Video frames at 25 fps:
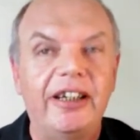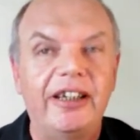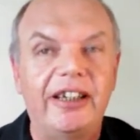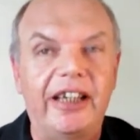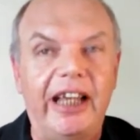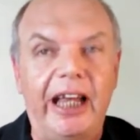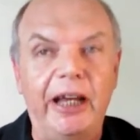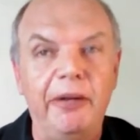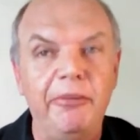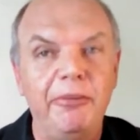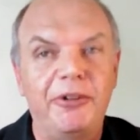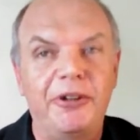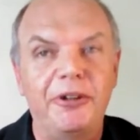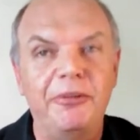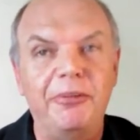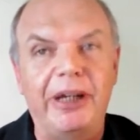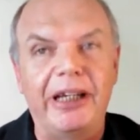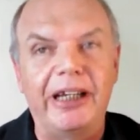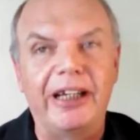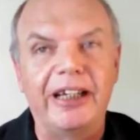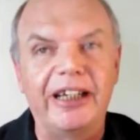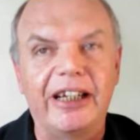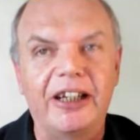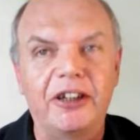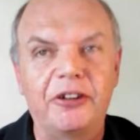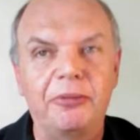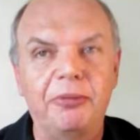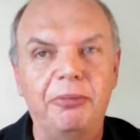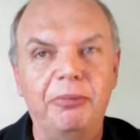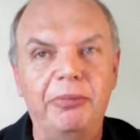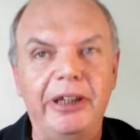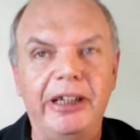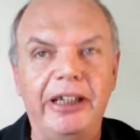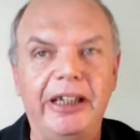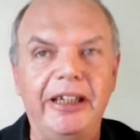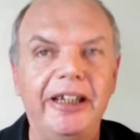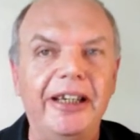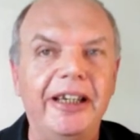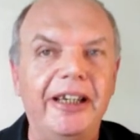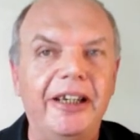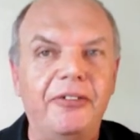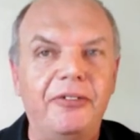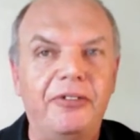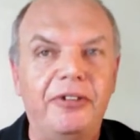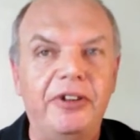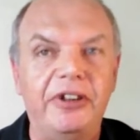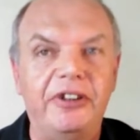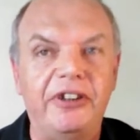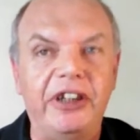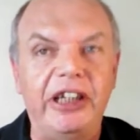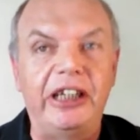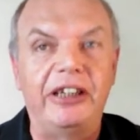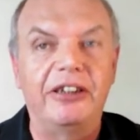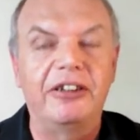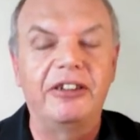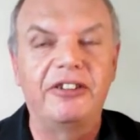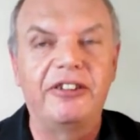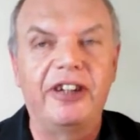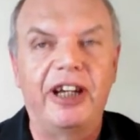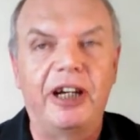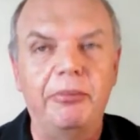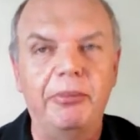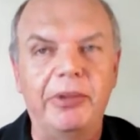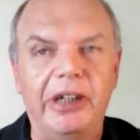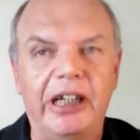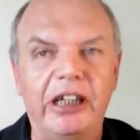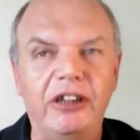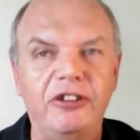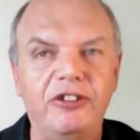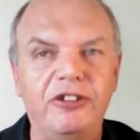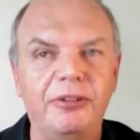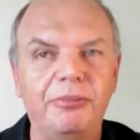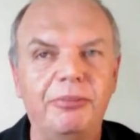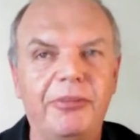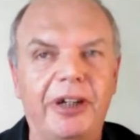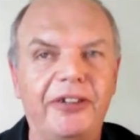came to me and asked me for a decontamination